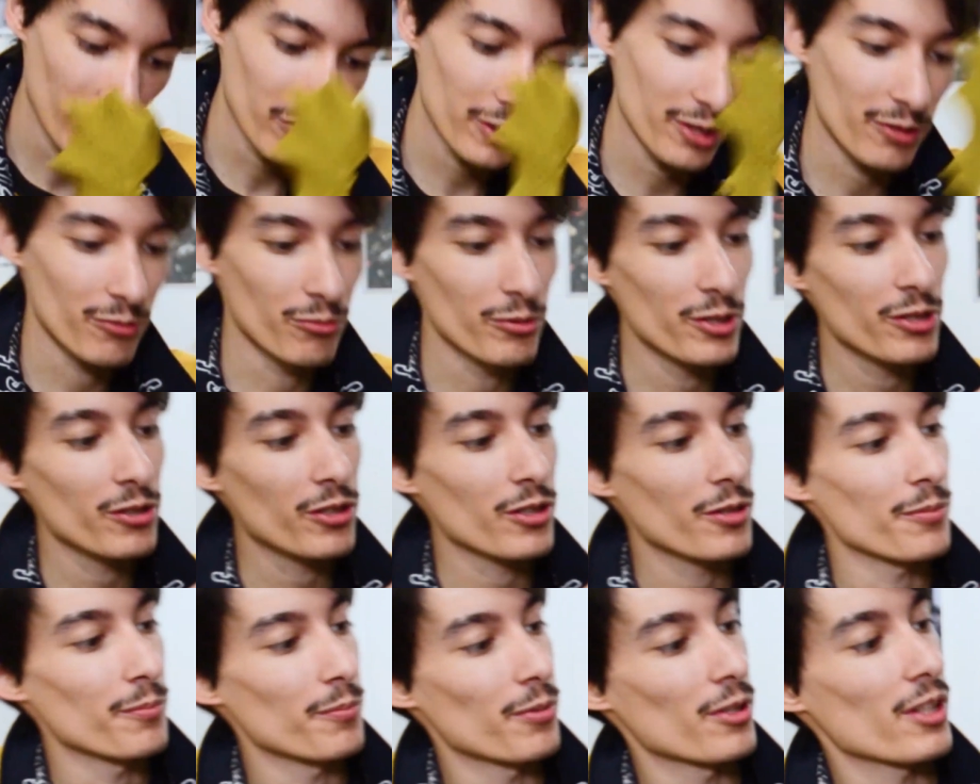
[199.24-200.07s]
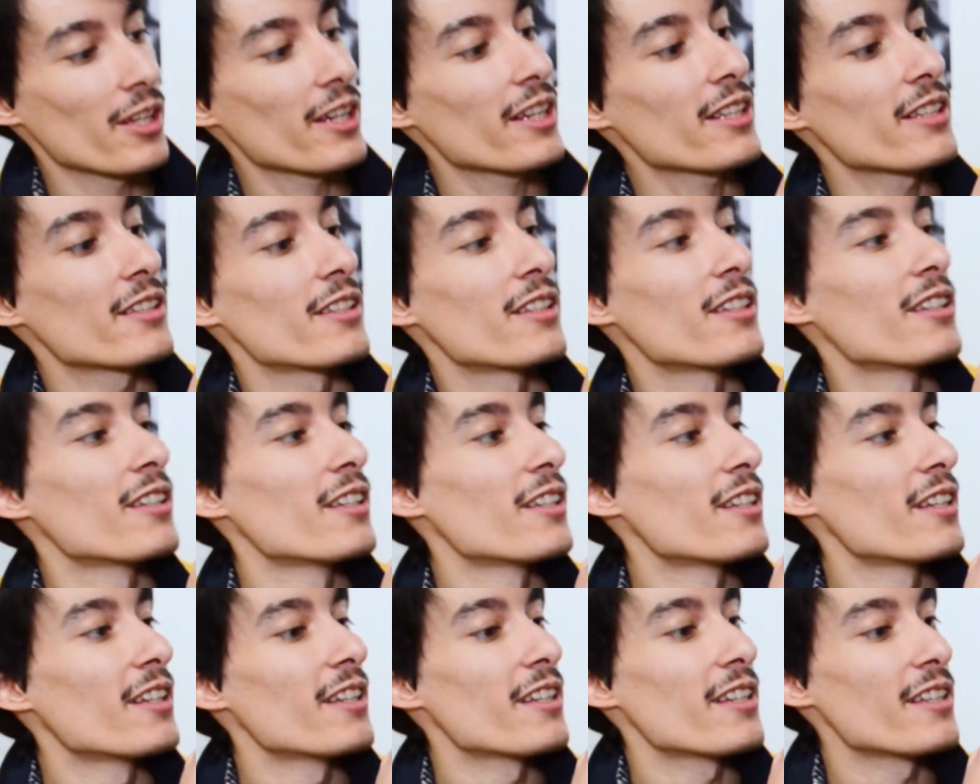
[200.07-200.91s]
only real complaint
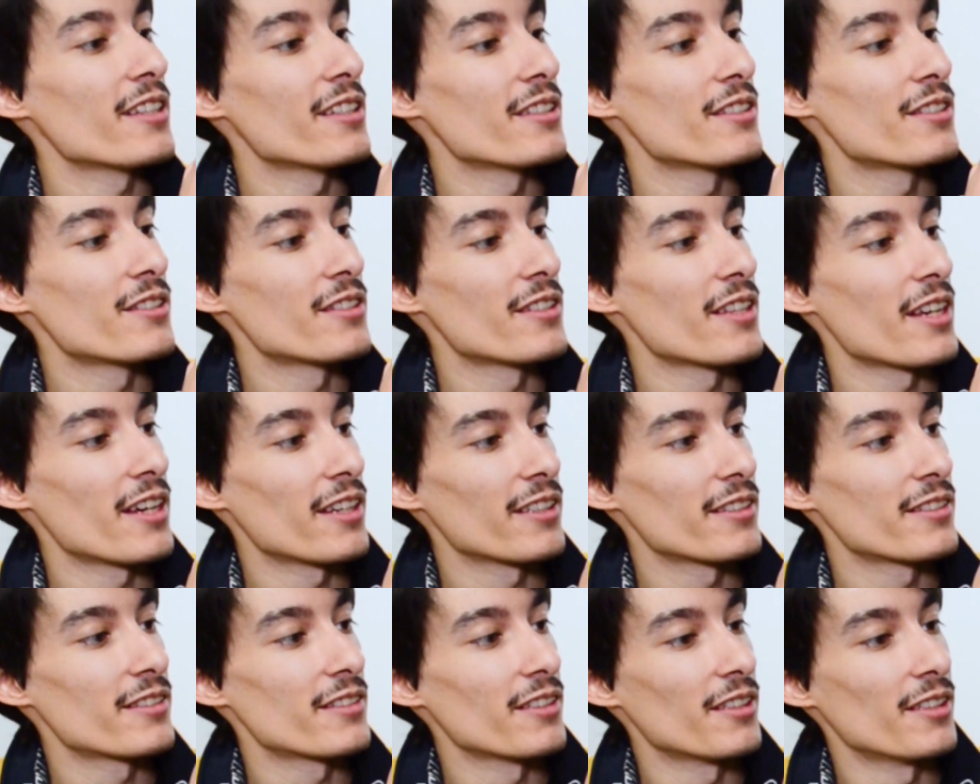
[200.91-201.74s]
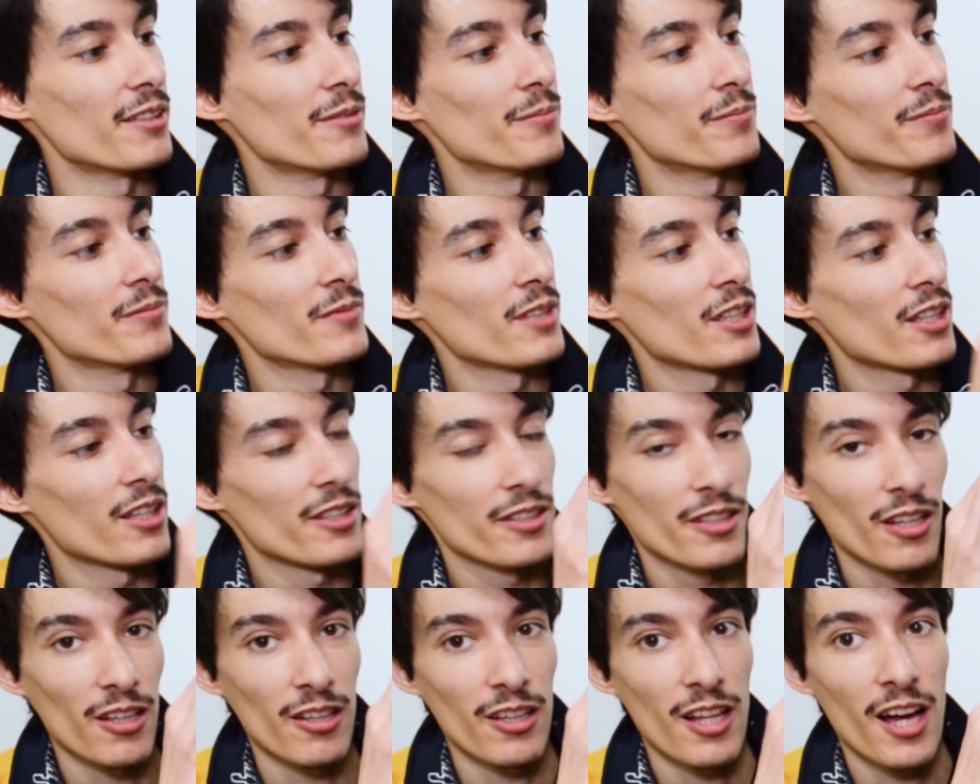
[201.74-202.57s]
is that
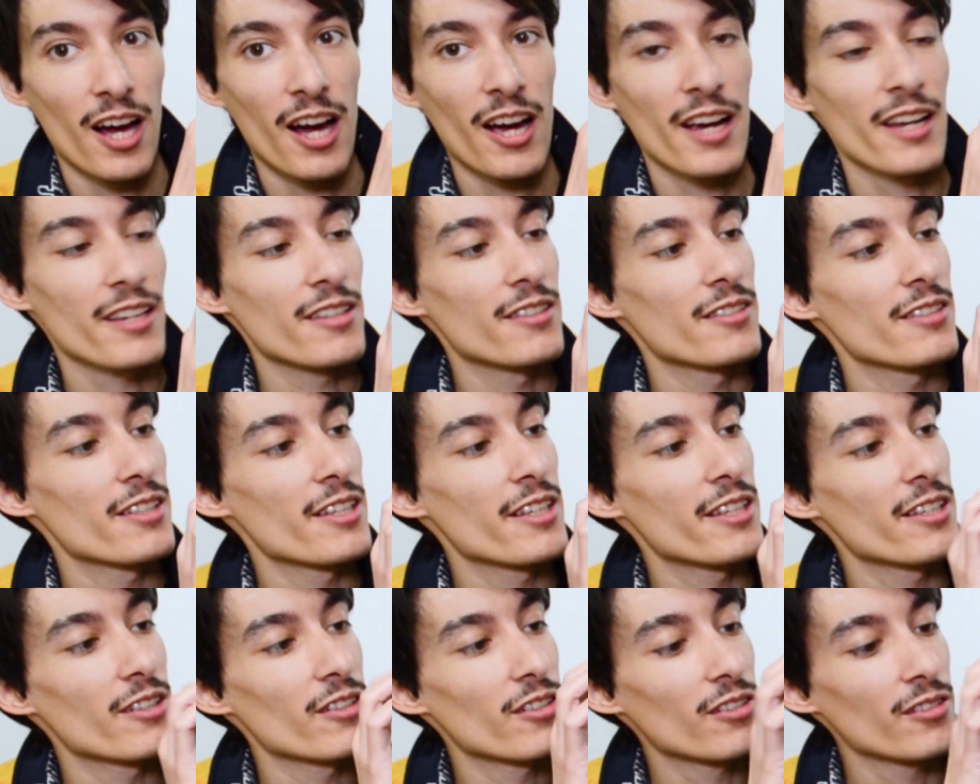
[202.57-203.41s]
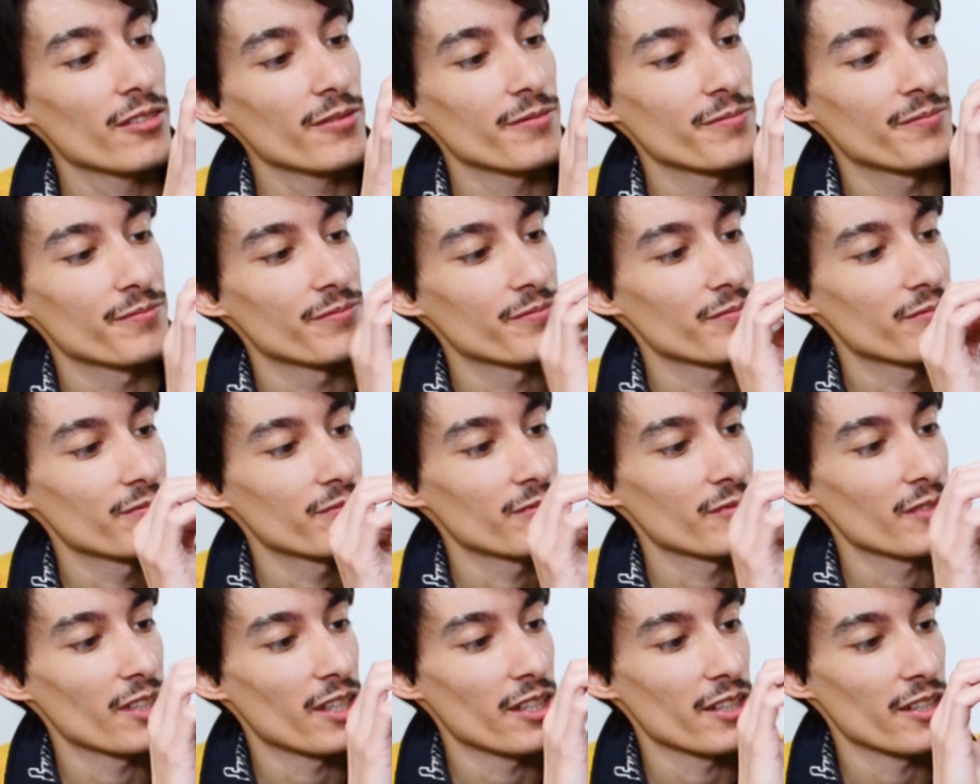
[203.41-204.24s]
the lines here
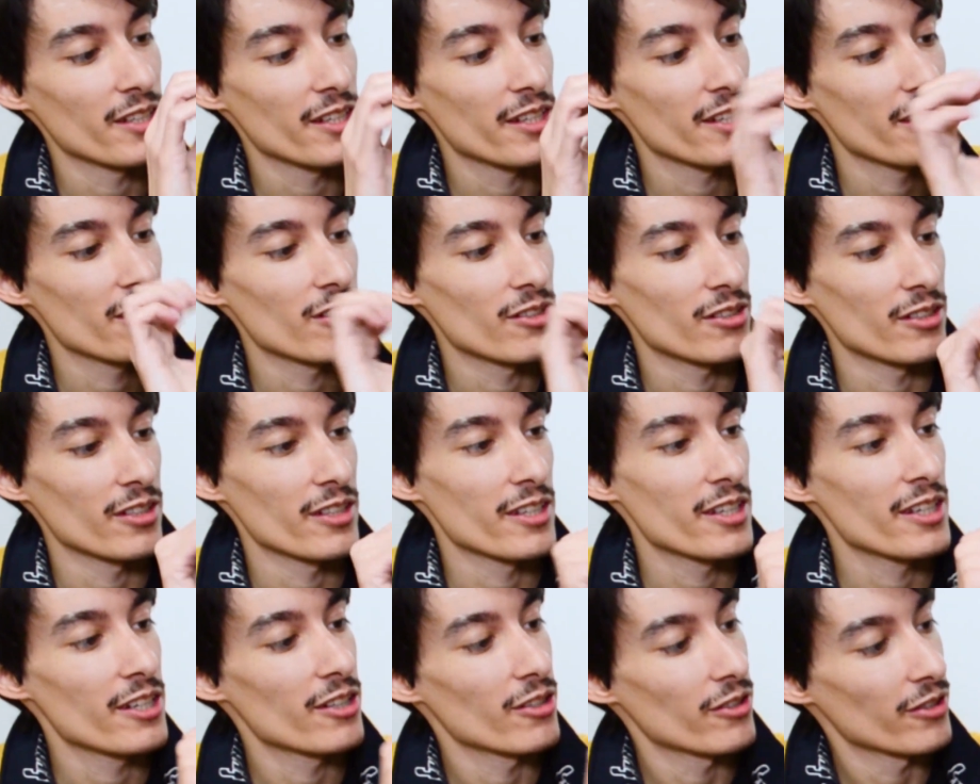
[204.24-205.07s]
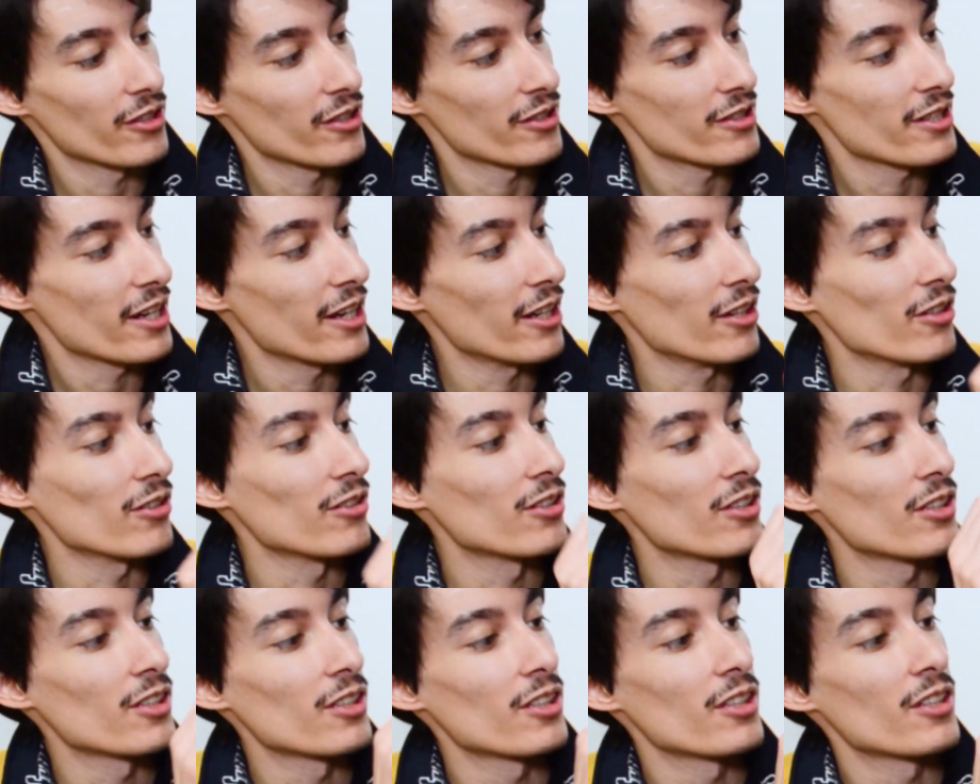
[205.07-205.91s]
and here on the tail
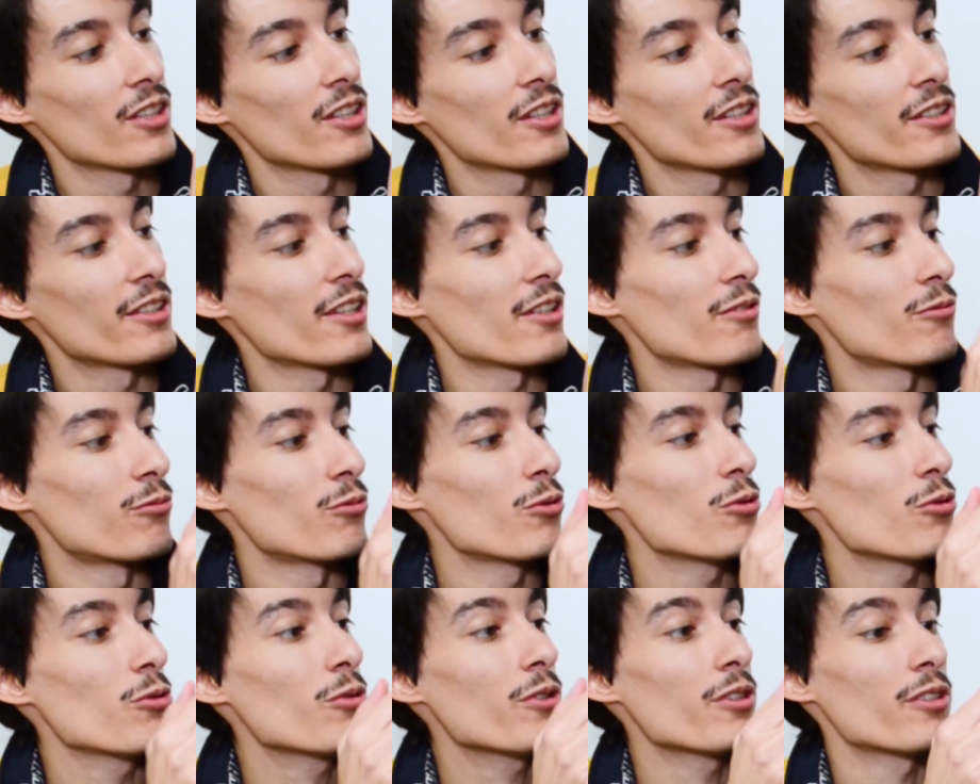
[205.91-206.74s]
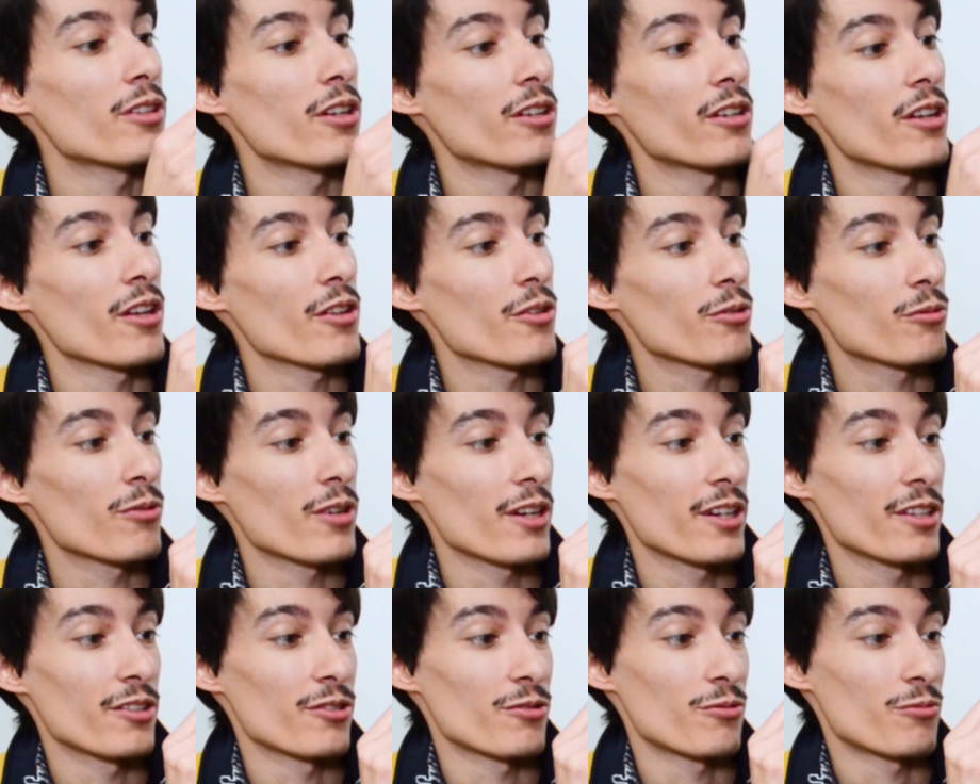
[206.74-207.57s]
that ruin an
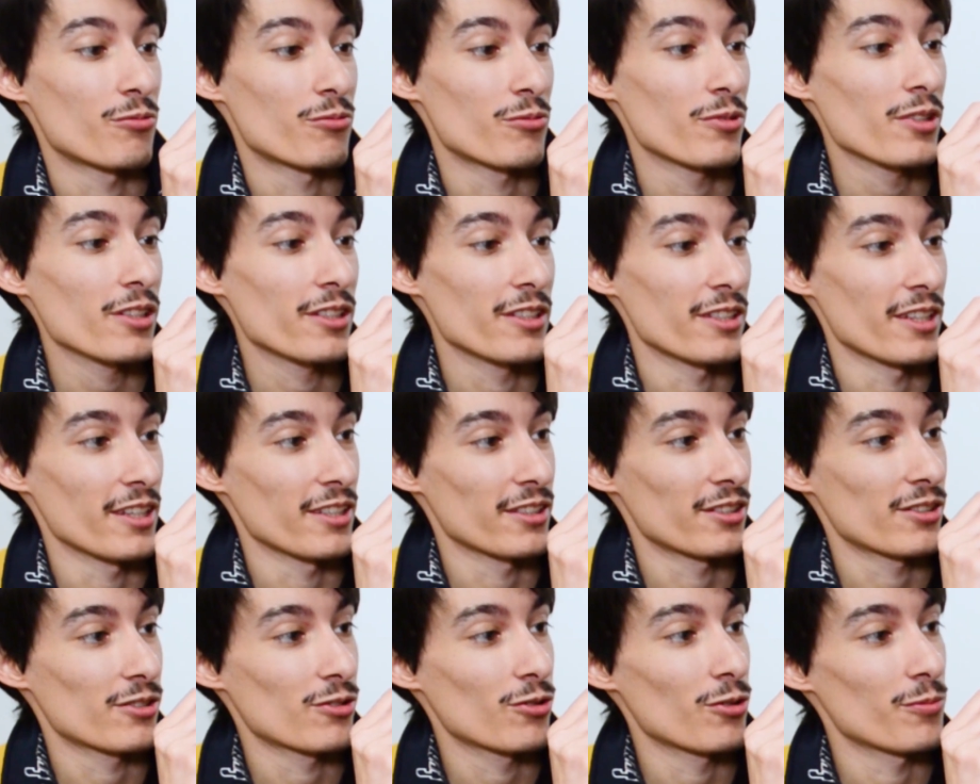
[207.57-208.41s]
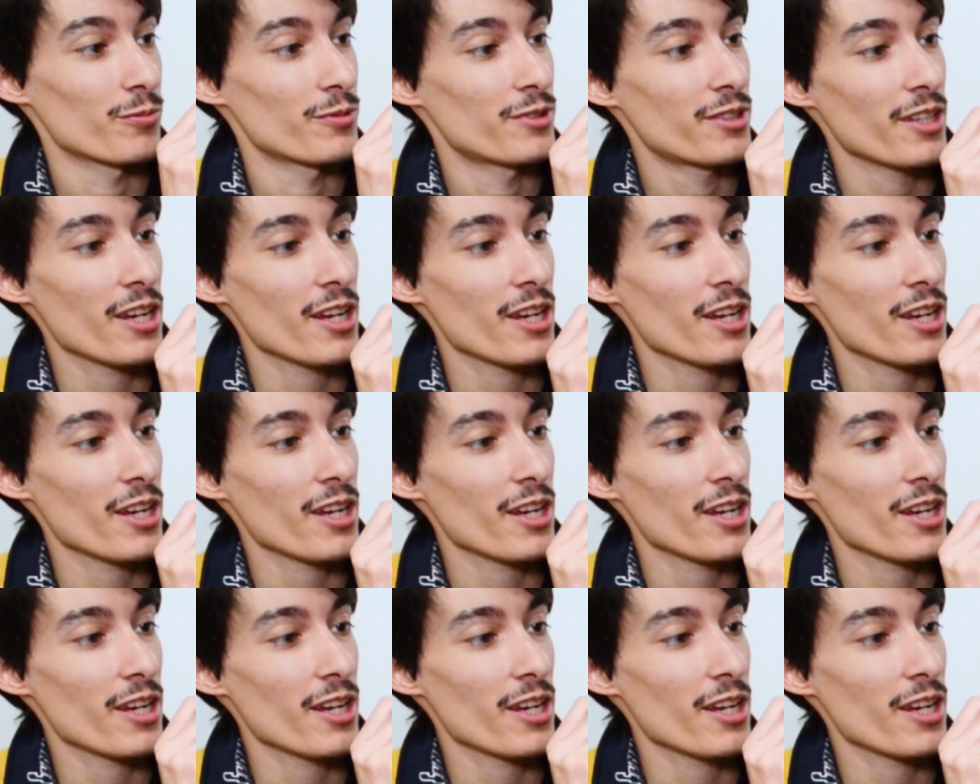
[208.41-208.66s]
otherwise really nice sculpt.